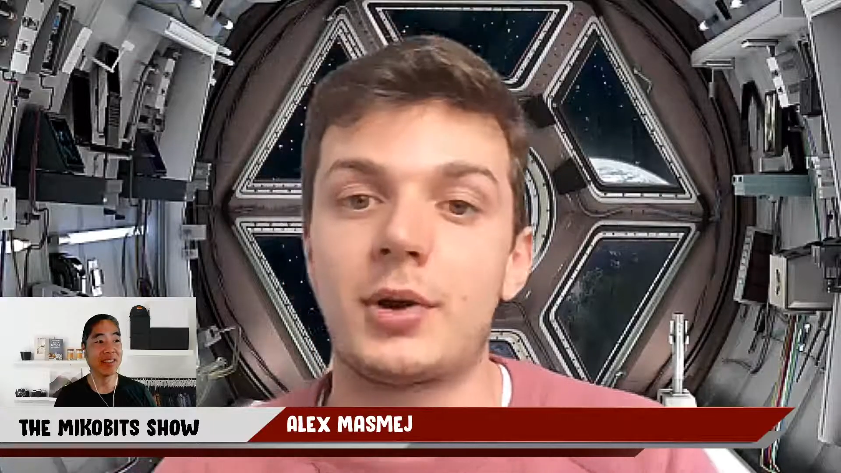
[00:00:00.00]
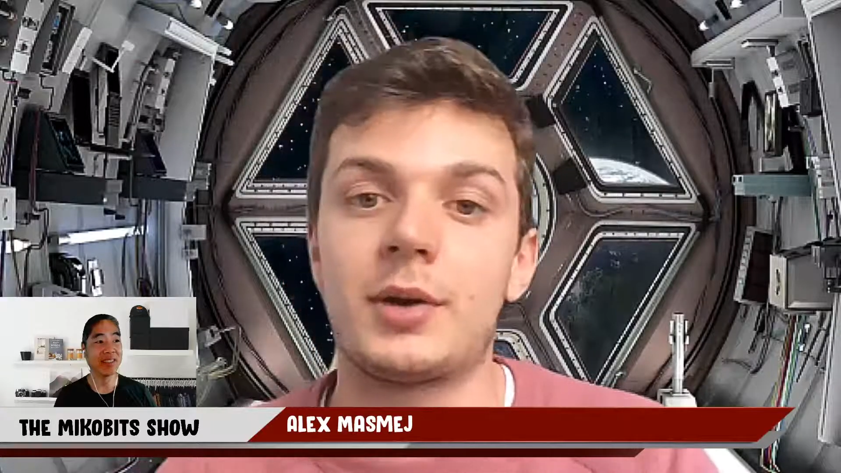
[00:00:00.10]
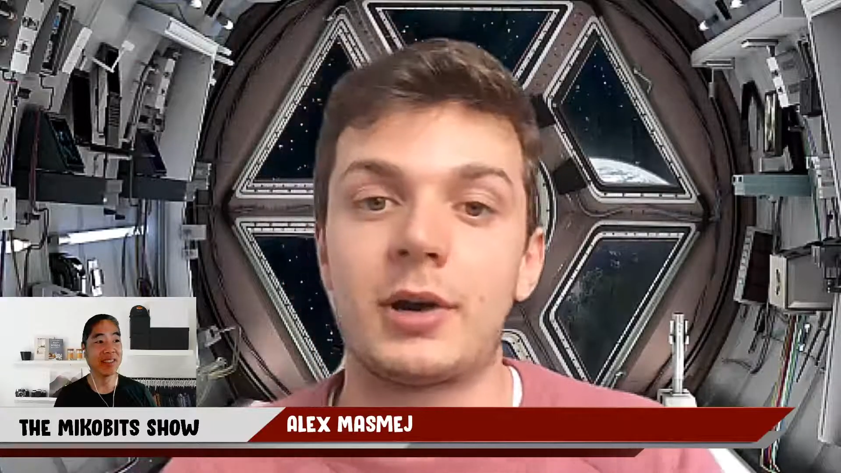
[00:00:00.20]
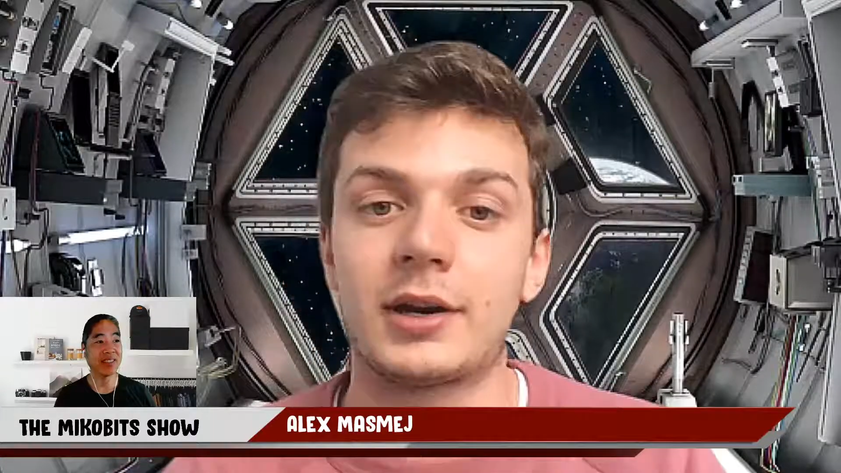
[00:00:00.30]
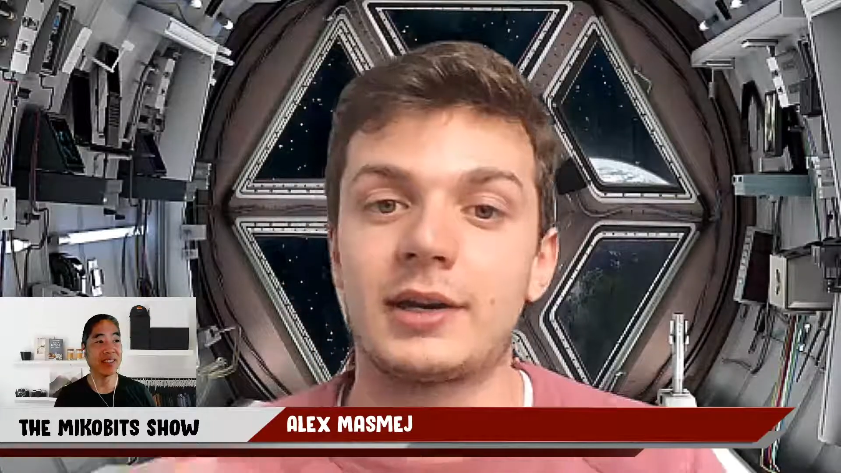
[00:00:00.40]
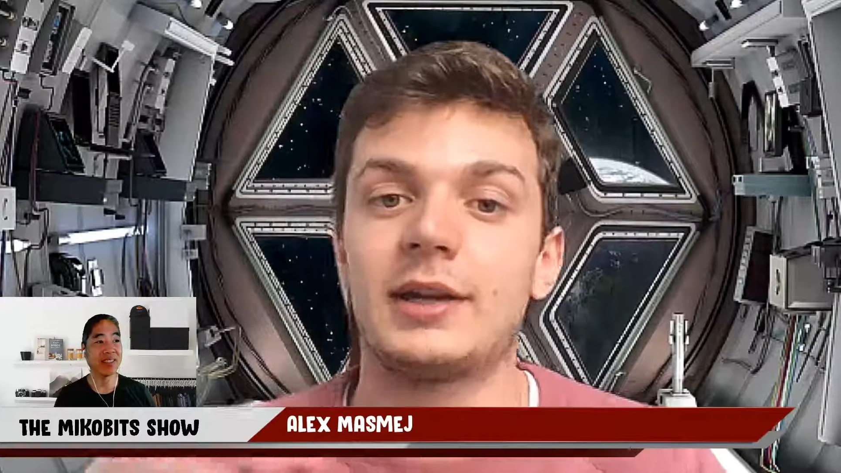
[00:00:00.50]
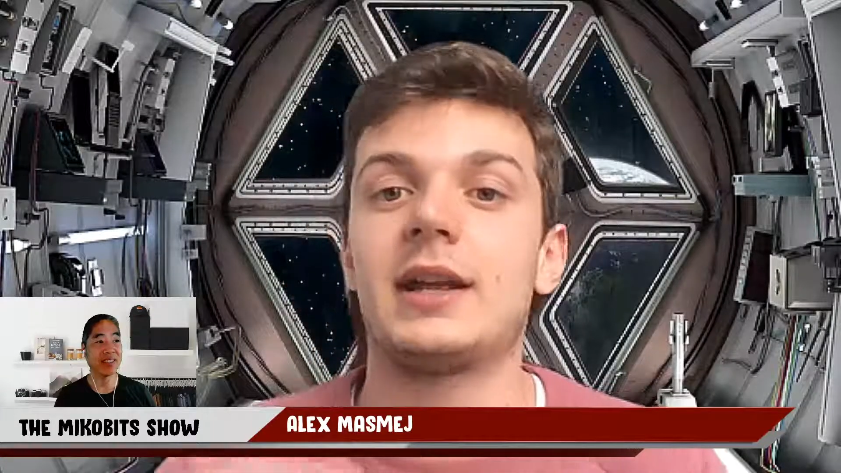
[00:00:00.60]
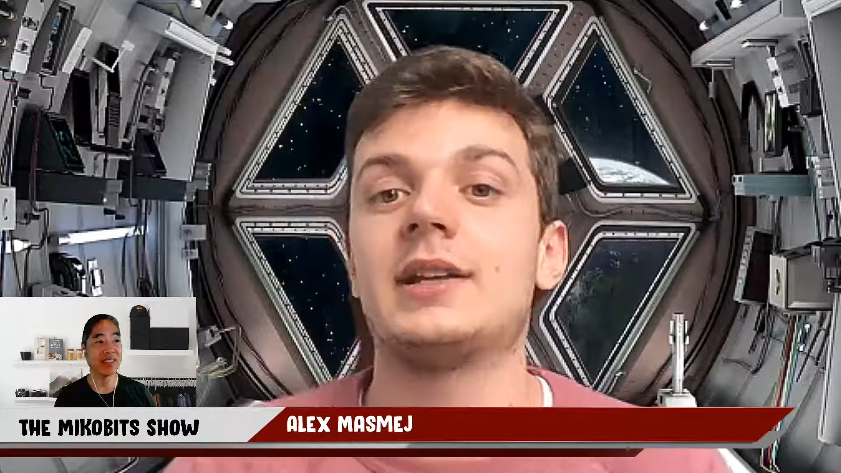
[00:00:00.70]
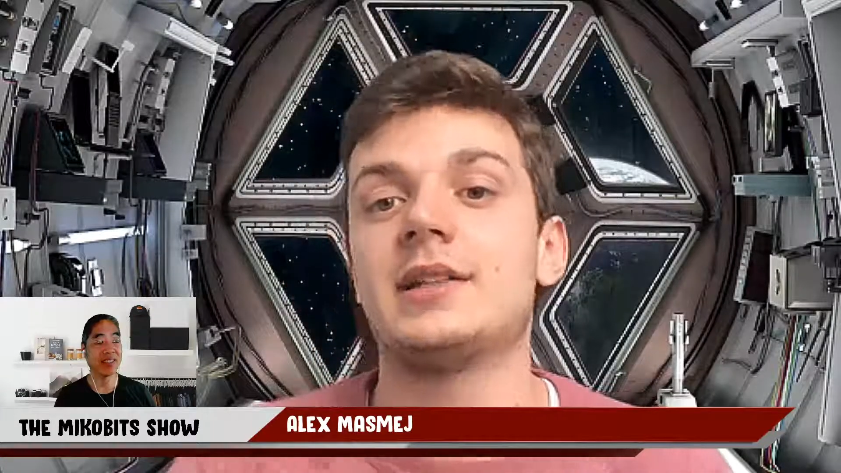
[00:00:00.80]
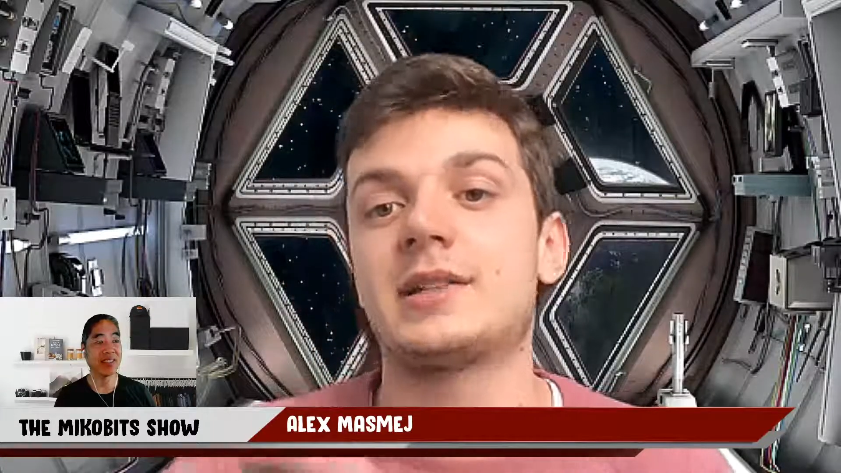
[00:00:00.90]
market
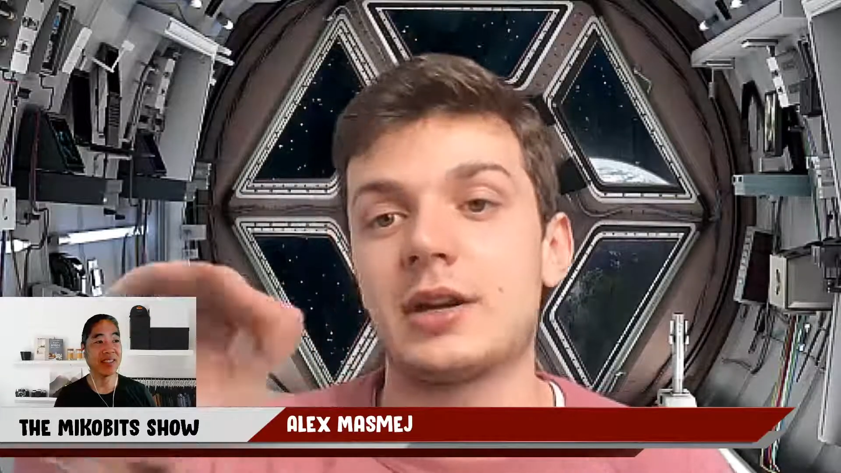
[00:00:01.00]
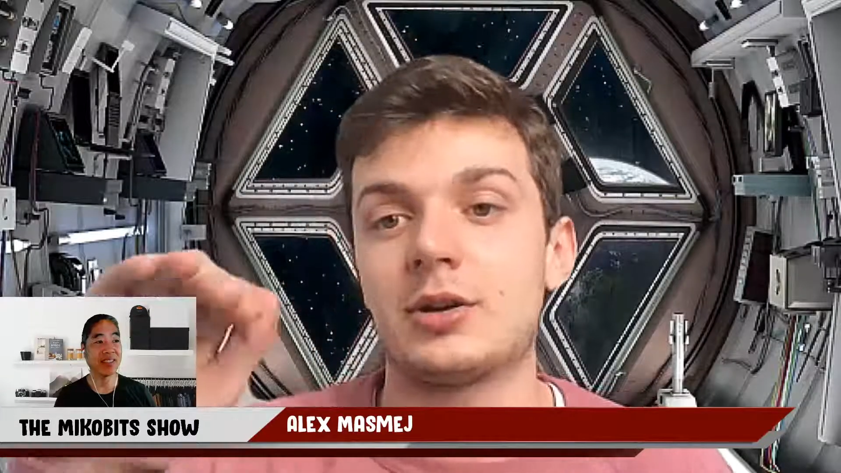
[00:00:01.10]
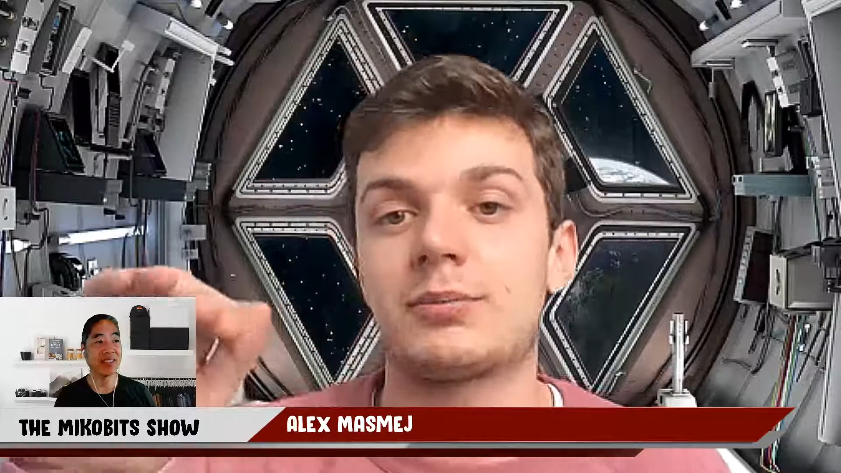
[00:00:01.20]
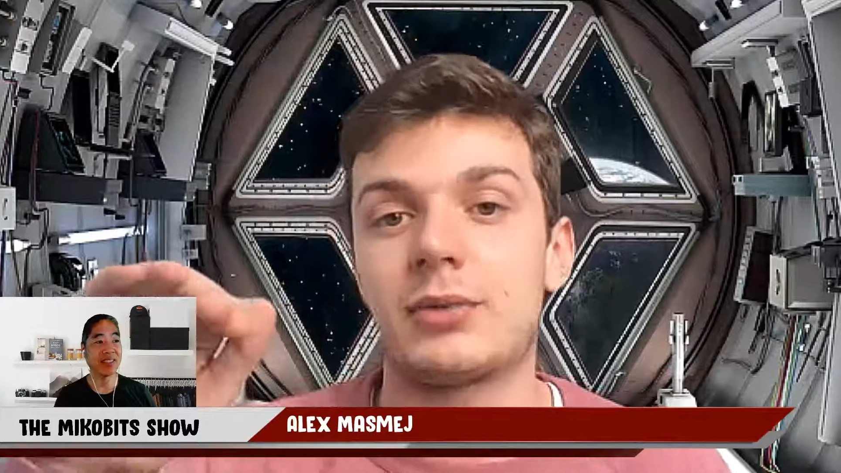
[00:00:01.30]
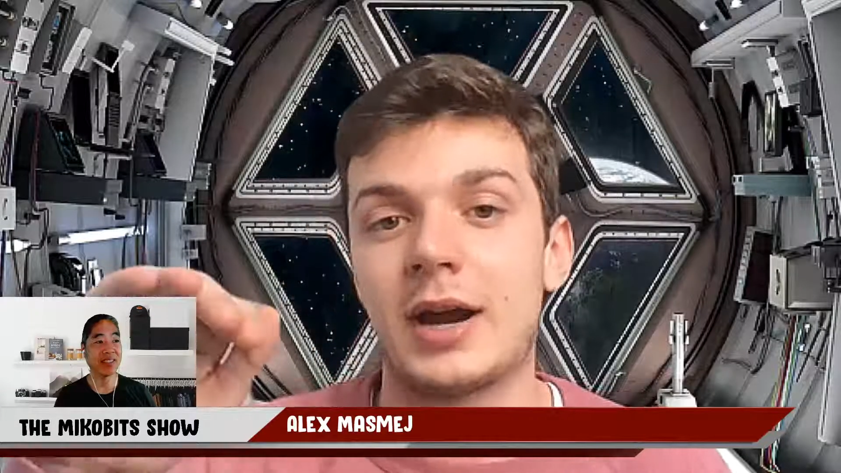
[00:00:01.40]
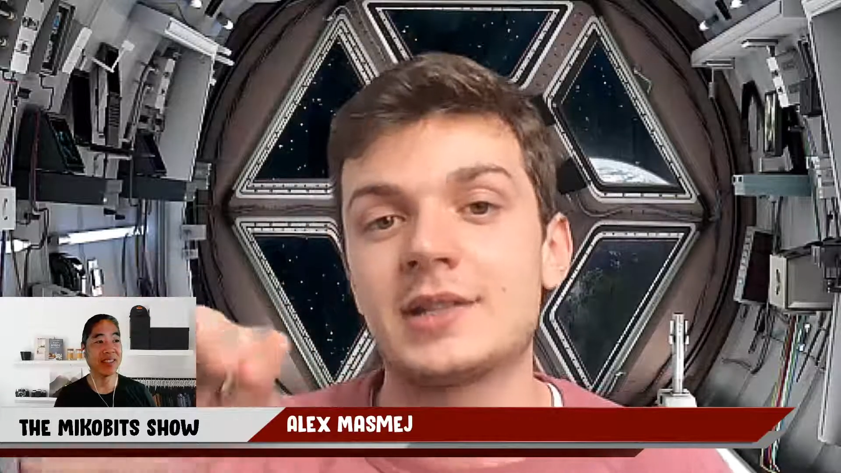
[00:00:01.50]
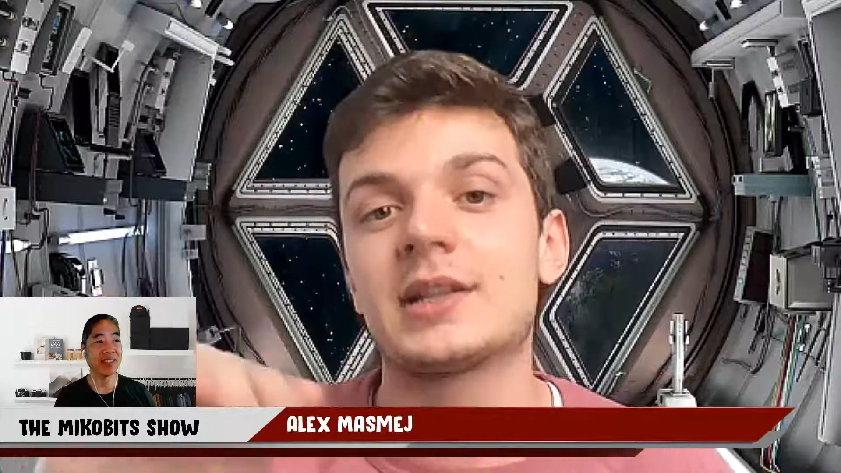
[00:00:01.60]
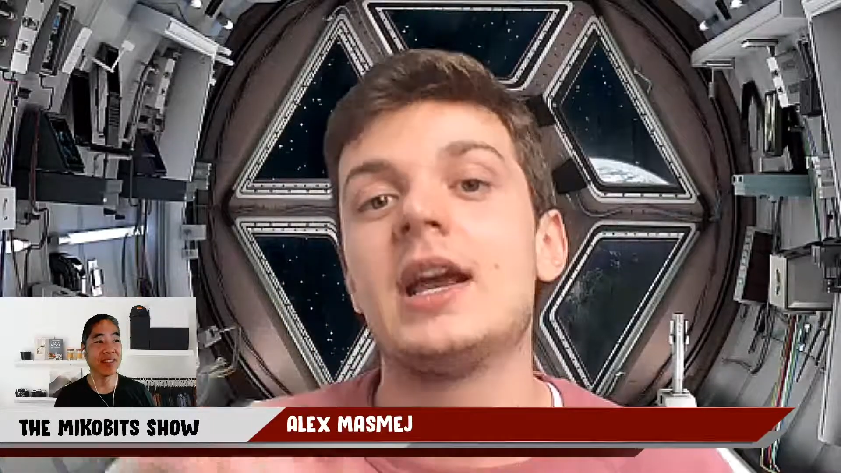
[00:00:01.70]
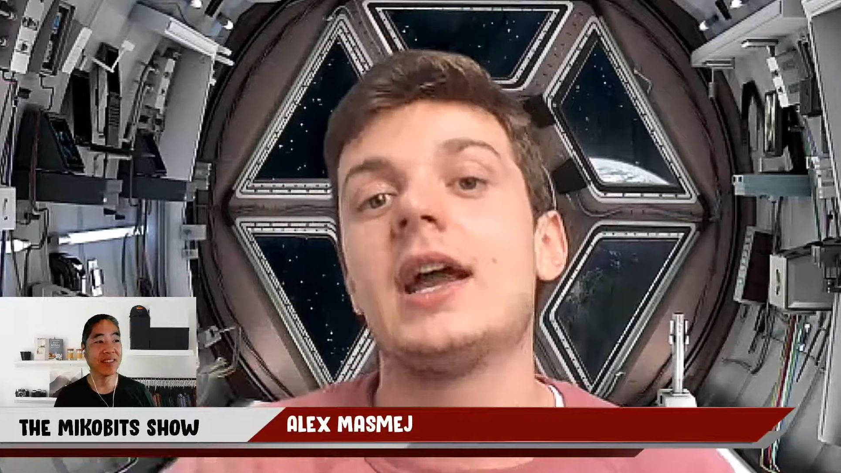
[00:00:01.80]
and decide the price.